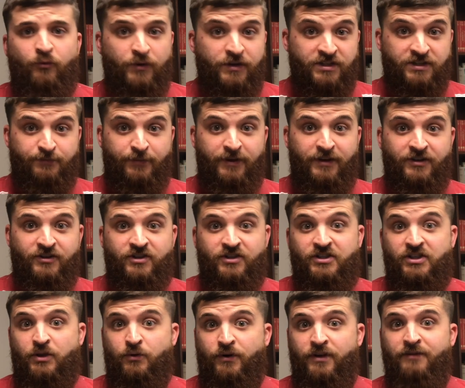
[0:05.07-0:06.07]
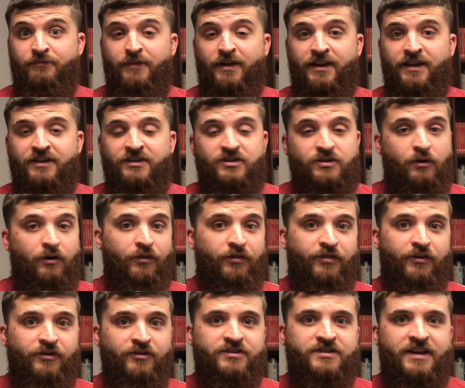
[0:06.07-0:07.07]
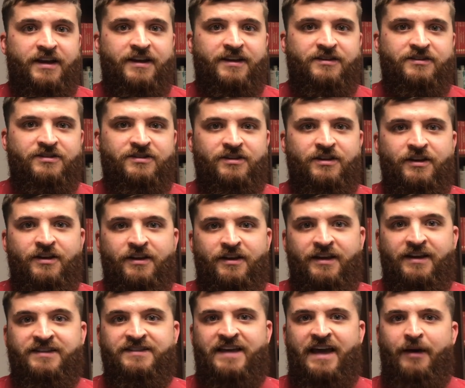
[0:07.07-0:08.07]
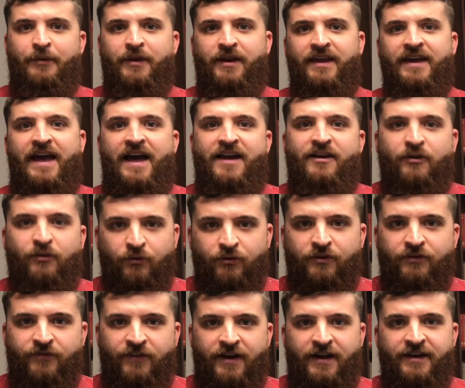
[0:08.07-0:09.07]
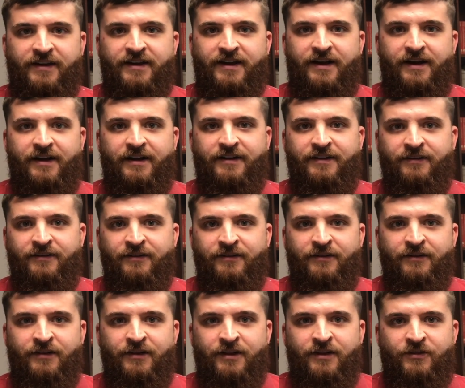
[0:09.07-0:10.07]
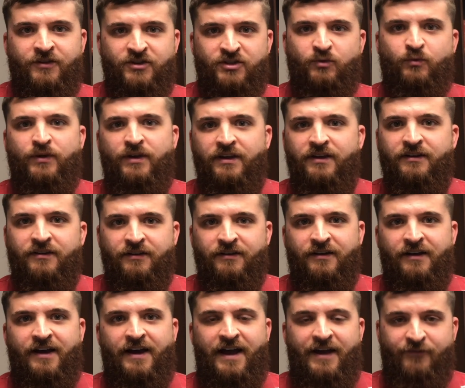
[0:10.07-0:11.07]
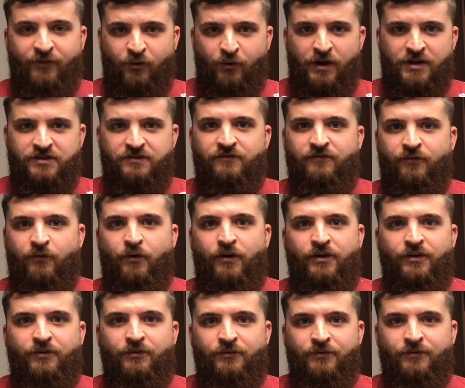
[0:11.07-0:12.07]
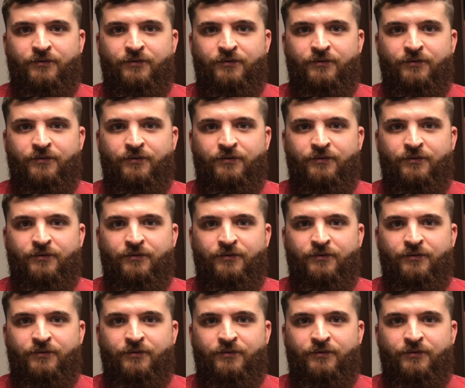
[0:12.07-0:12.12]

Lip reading: we spend just 3 minutes on Thursdays examining how to glorify God. This week, I have a question for you.